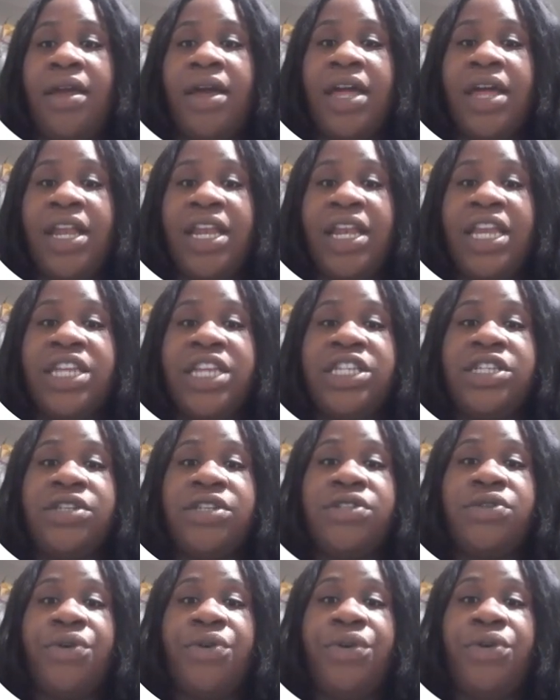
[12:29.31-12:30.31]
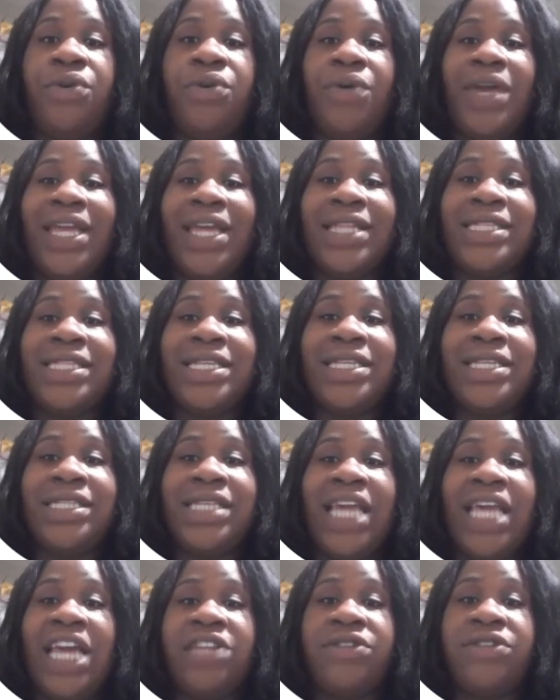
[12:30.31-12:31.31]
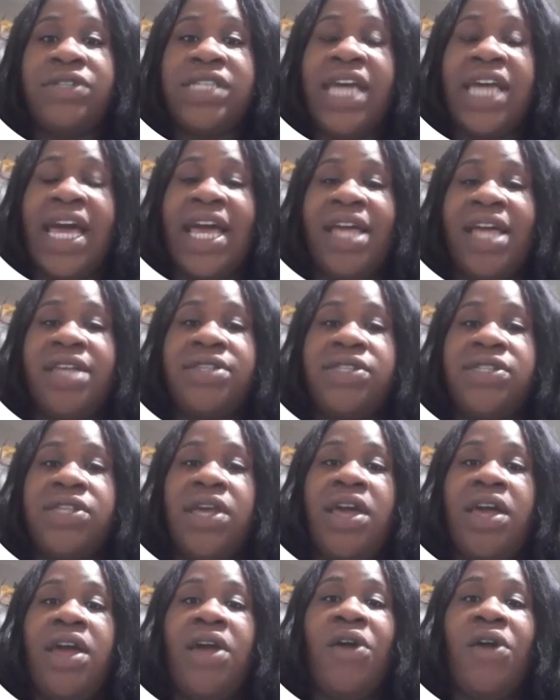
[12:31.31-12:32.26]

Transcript: conditions or during intense exercise,